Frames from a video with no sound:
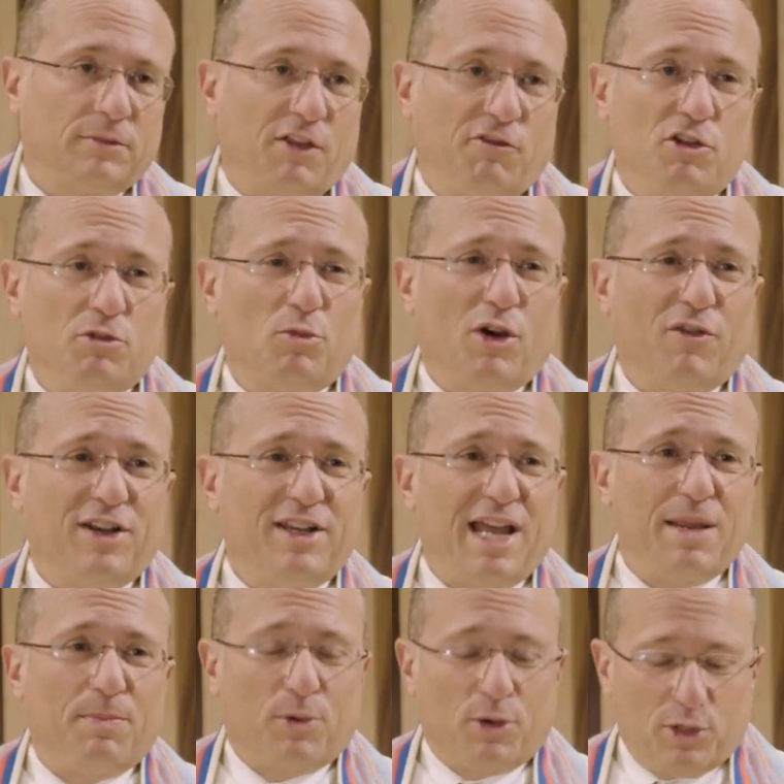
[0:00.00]
If you're more of a
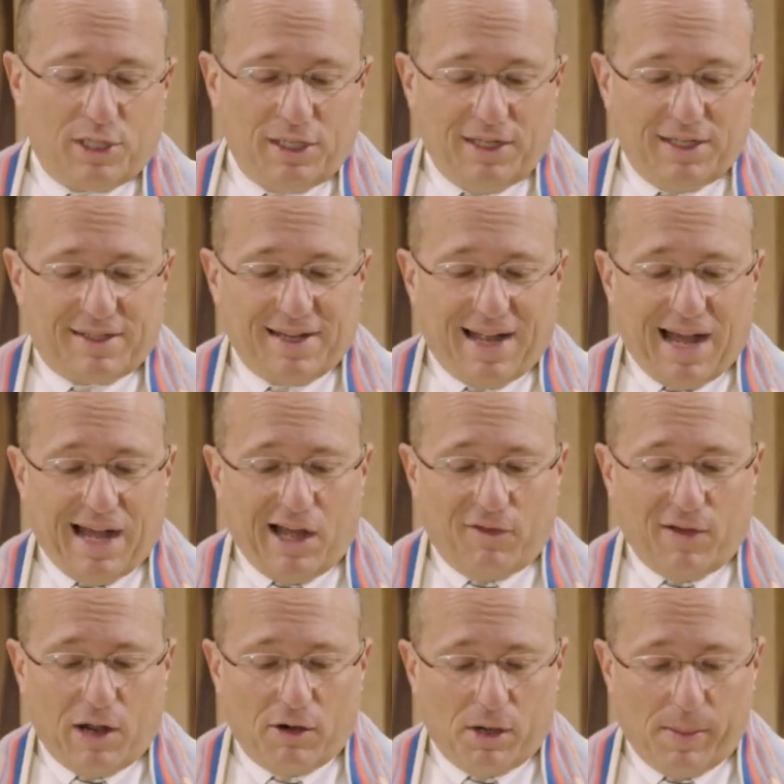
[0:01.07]
night person, it's
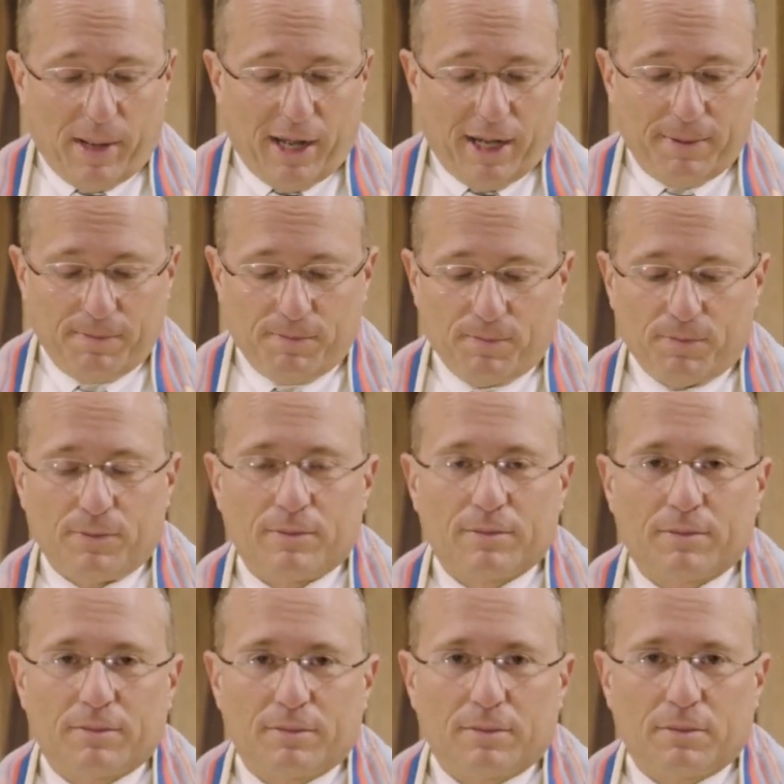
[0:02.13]
Ahava Rabbah.
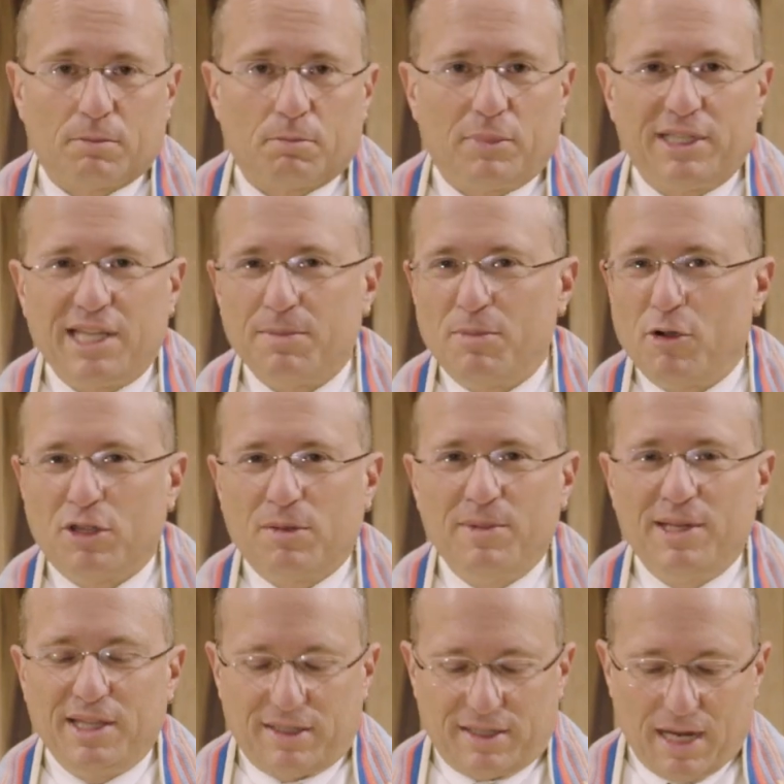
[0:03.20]
But they both
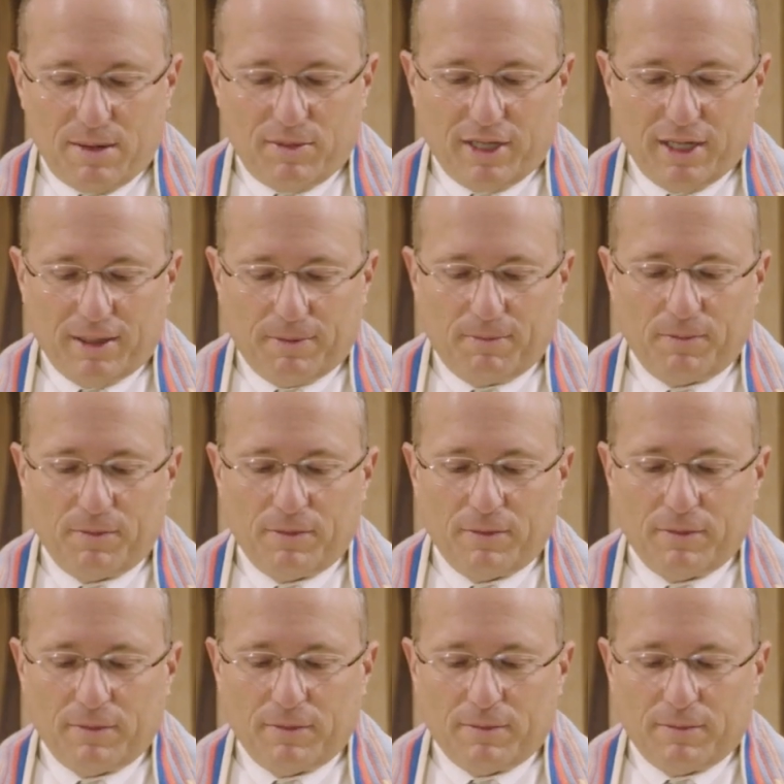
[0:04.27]
mean the same thing.
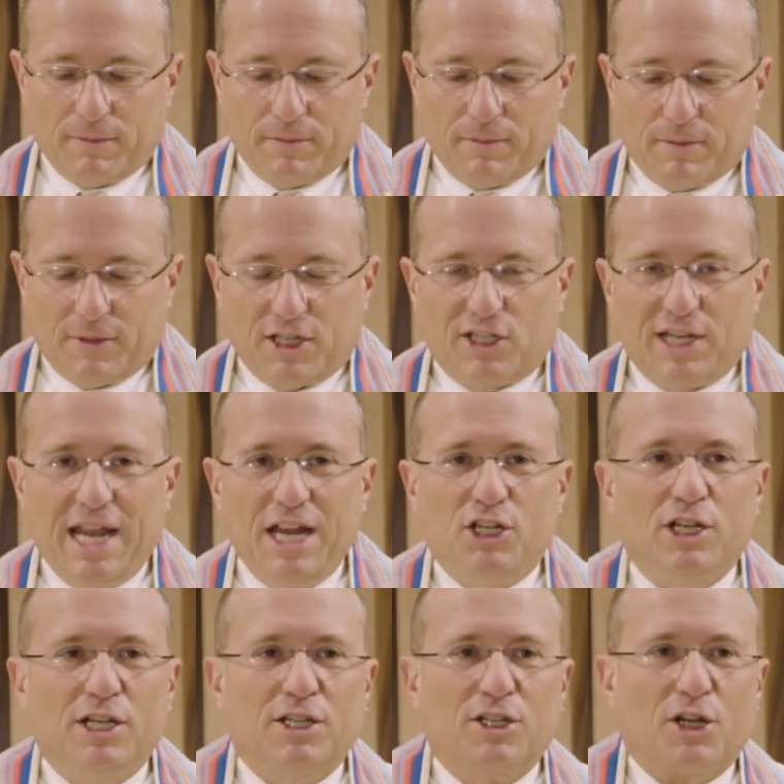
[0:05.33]
The
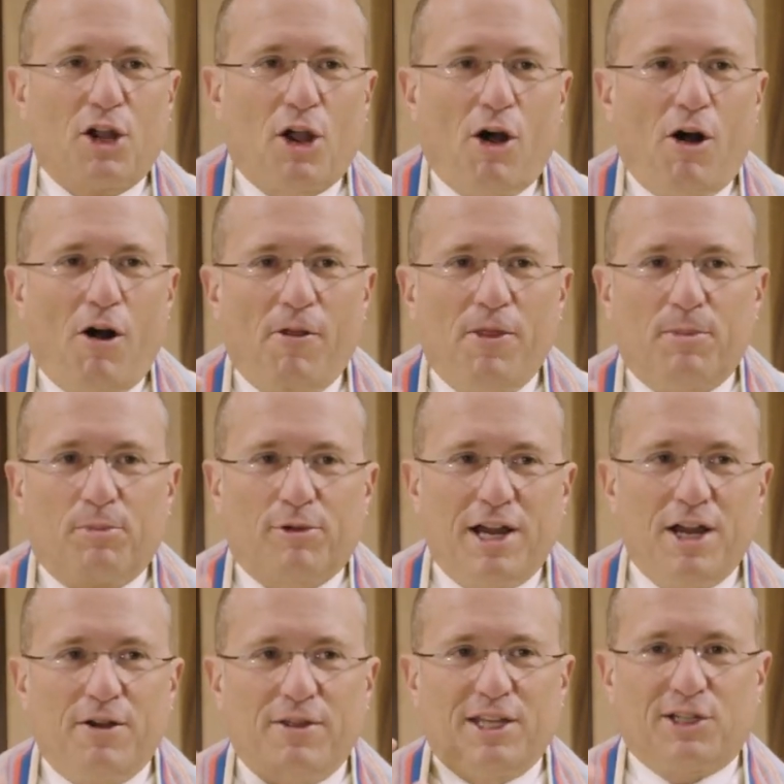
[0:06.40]
sages call the
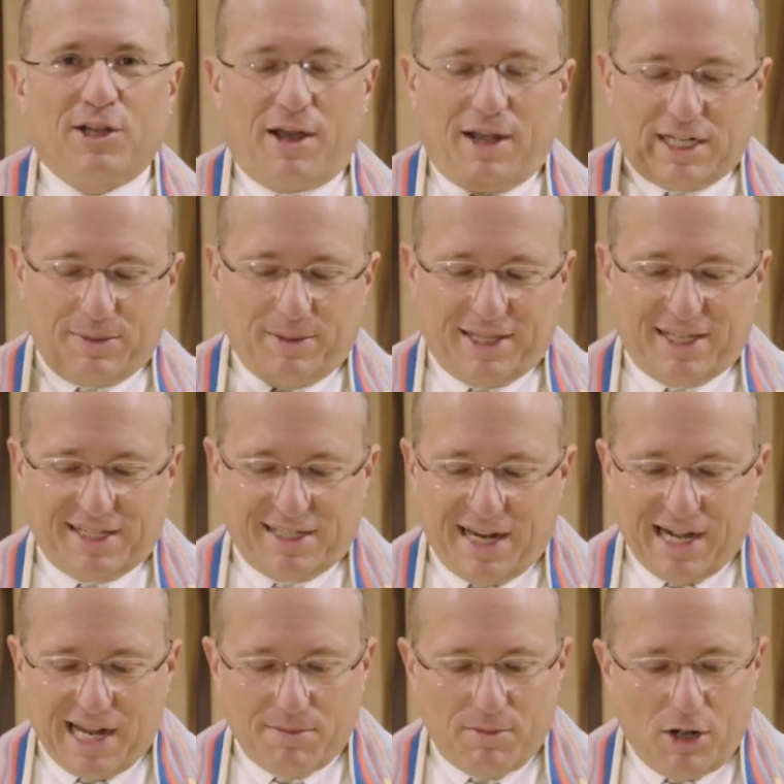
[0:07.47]
prayer that talks about the
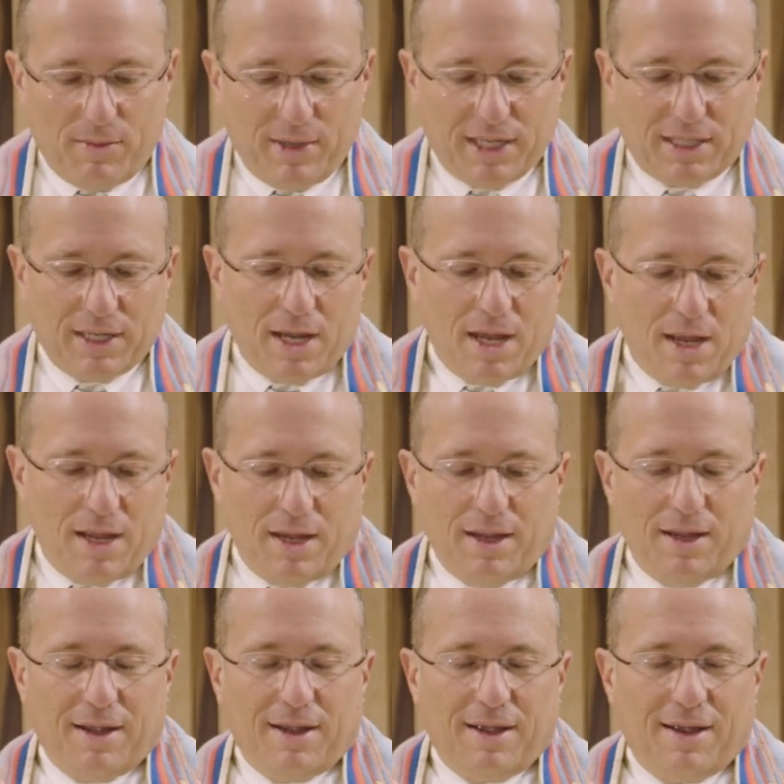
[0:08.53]
Sinai moment,
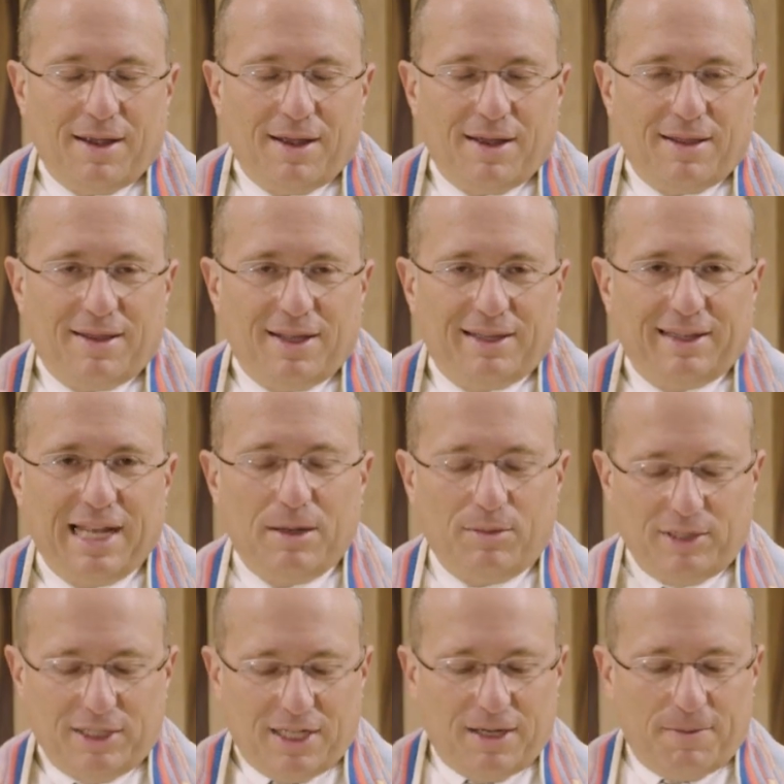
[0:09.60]
they
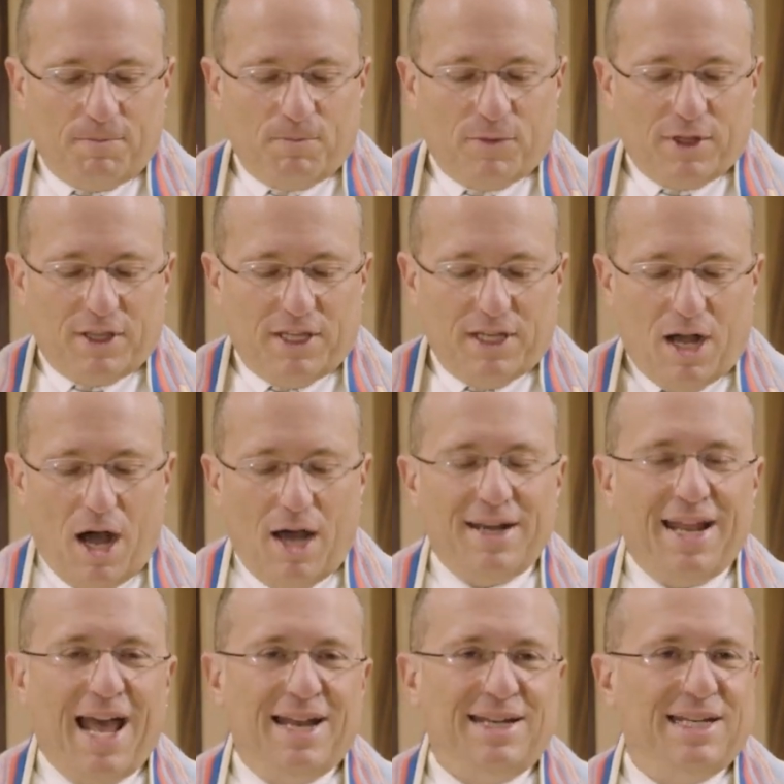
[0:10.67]
labeled it the
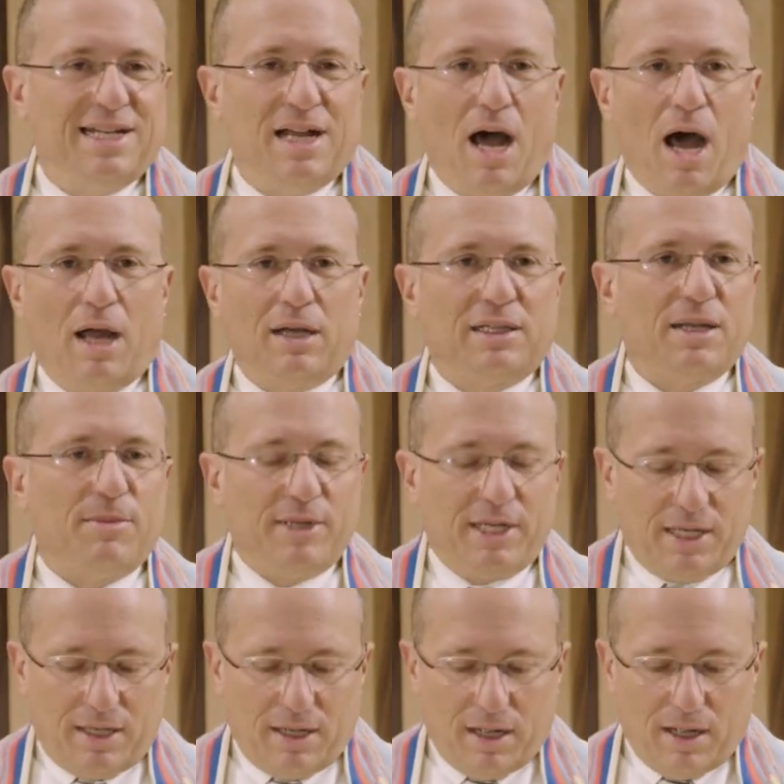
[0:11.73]
unending,
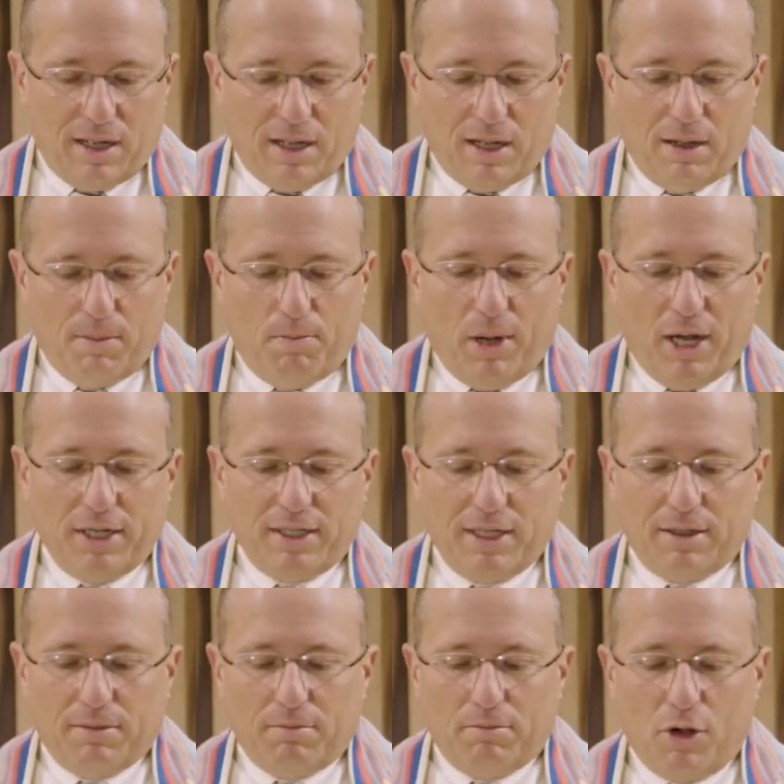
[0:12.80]
unlimited,
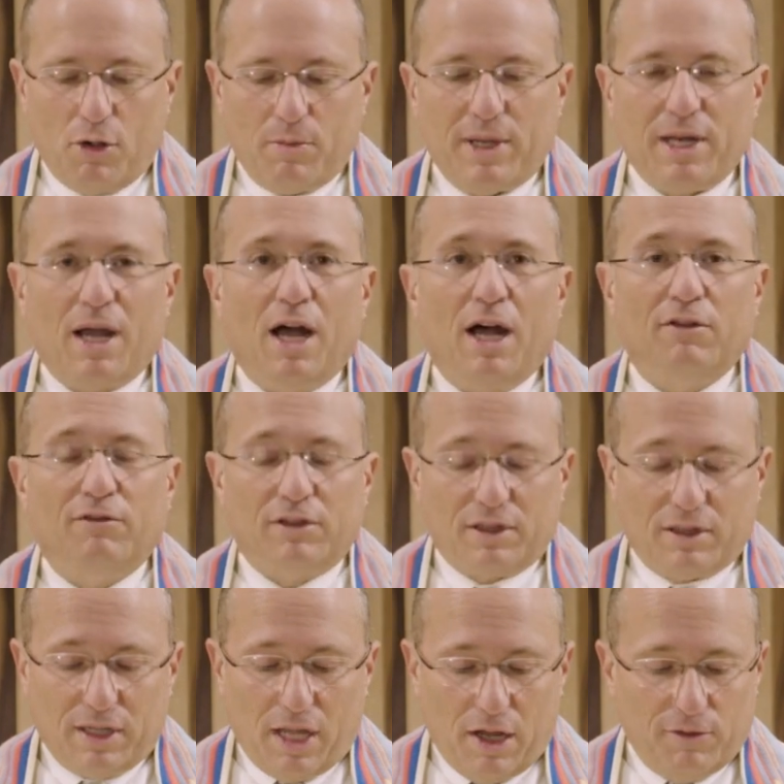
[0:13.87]
abundant moment of
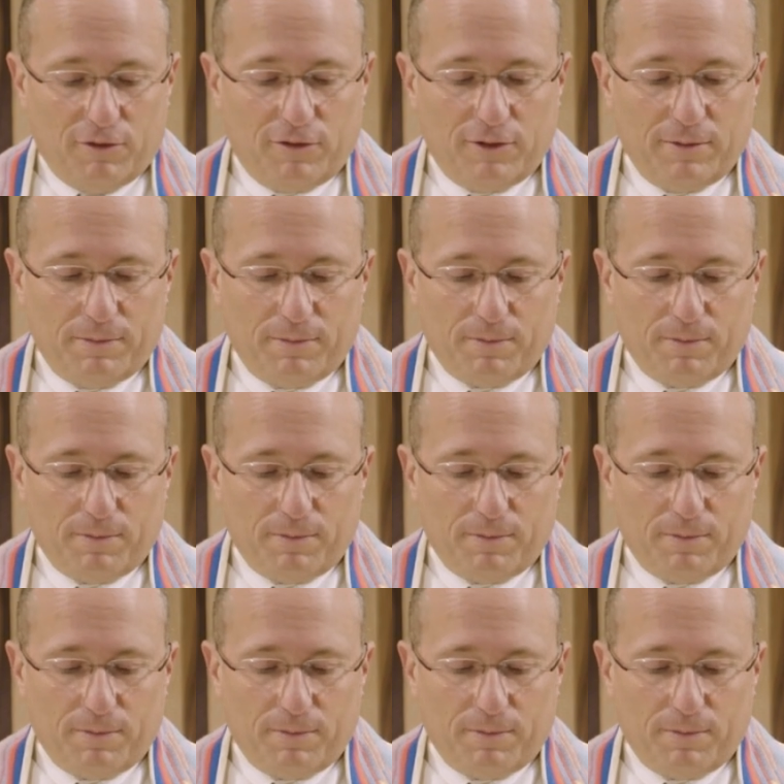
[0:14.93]
love.